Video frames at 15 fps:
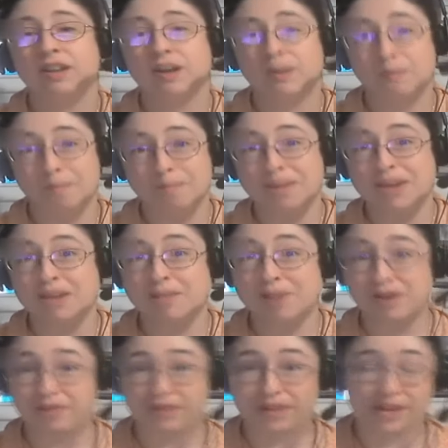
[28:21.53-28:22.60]
uh,
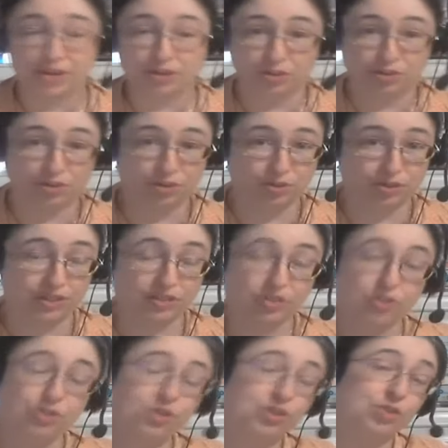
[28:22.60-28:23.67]
making modifications to it,
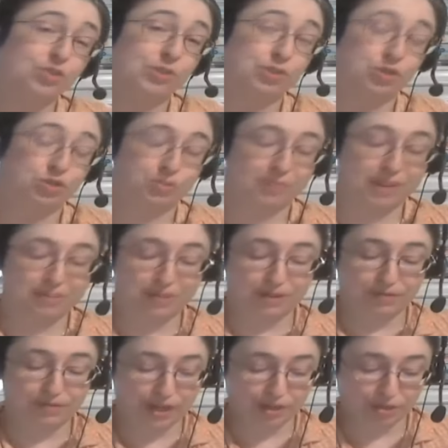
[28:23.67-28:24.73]
should you wish to make
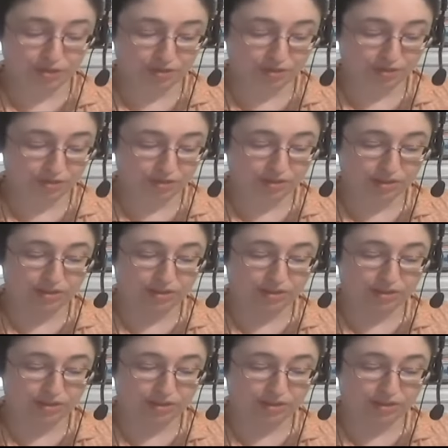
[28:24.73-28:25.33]
modifications,